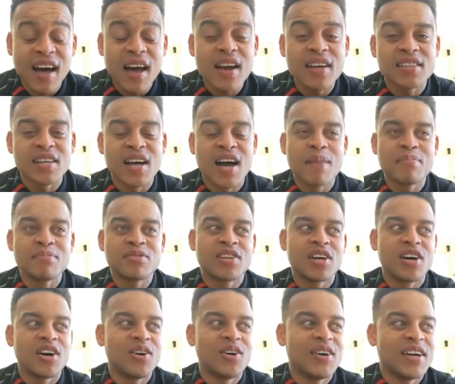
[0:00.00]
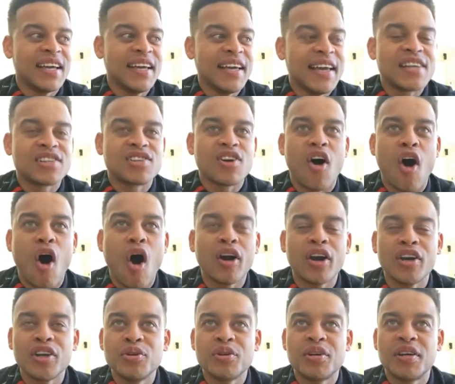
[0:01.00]
of times, though, it's hard to
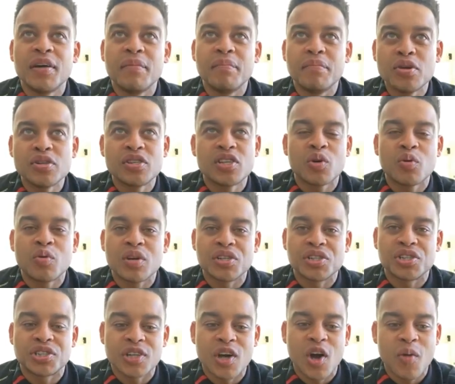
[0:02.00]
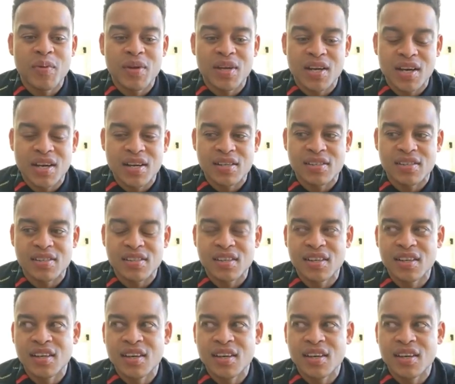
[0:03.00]
do good music with a show because,